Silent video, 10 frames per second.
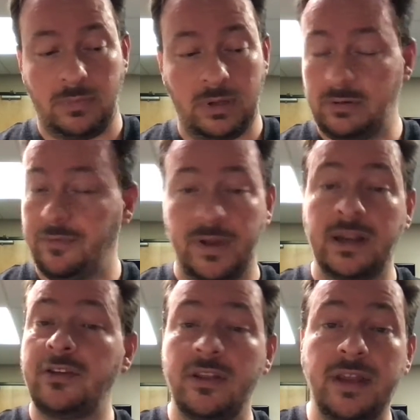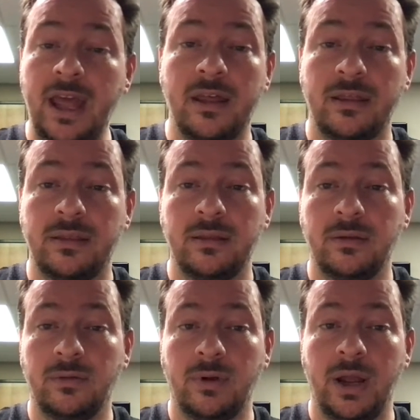defend it to the death,
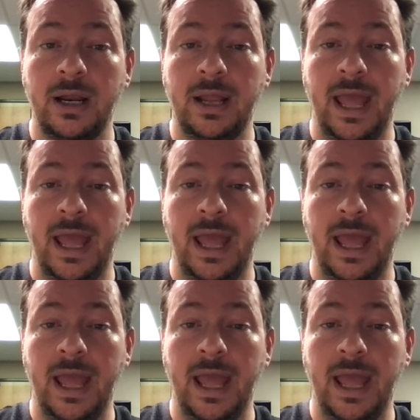right?